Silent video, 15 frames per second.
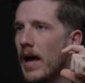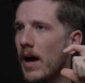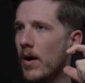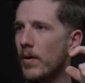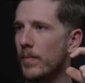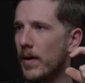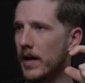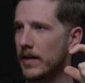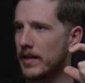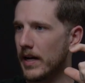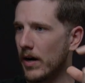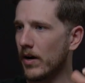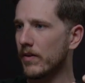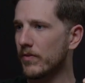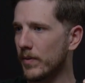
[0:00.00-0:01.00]
How am I
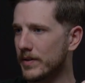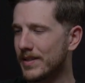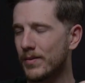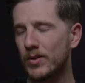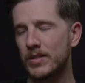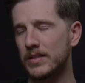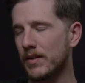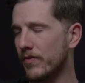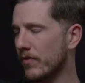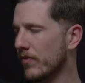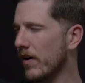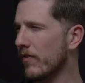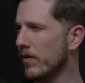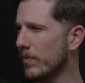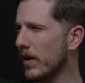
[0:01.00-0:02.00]
caring for my team? It looks different
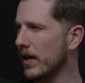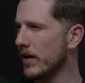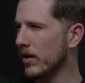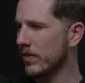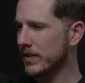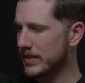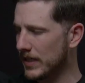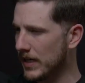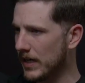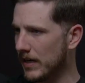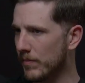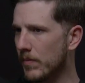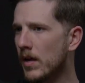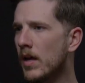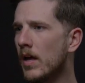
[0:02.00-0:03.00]
for everybody on the team.